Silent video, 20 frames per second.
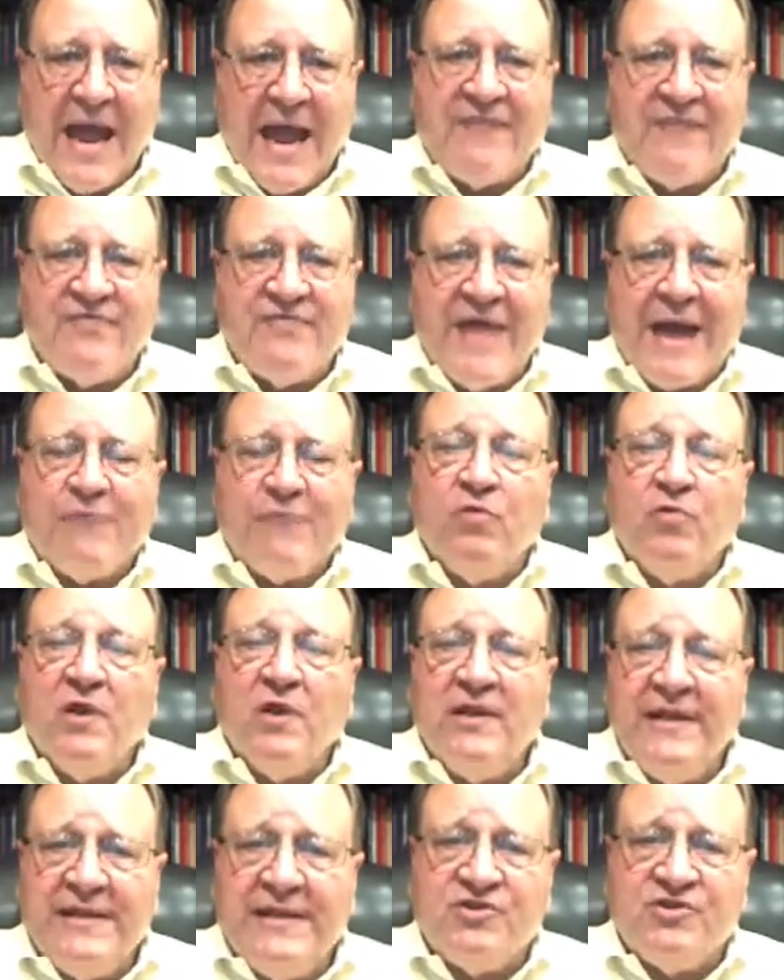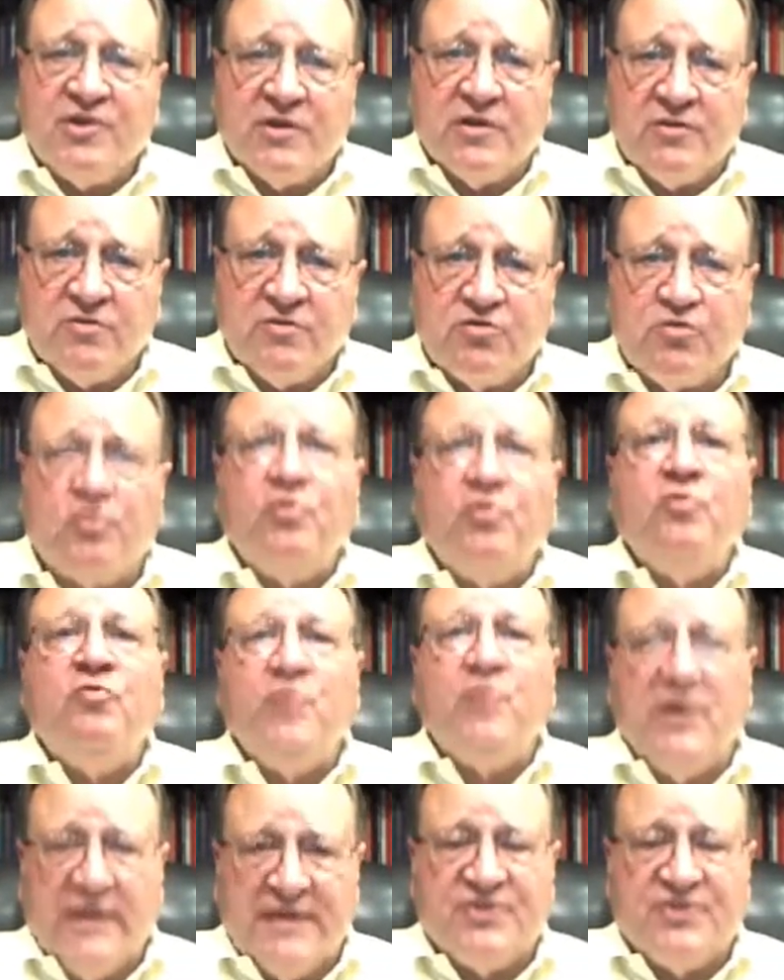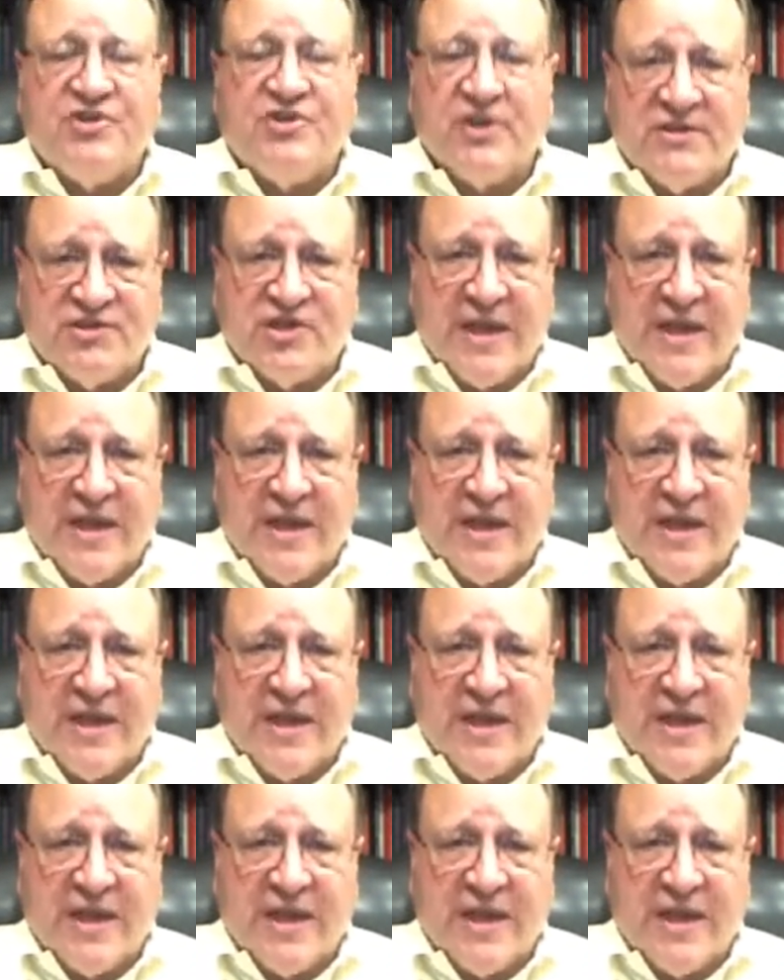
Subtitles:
And that religion, true religion,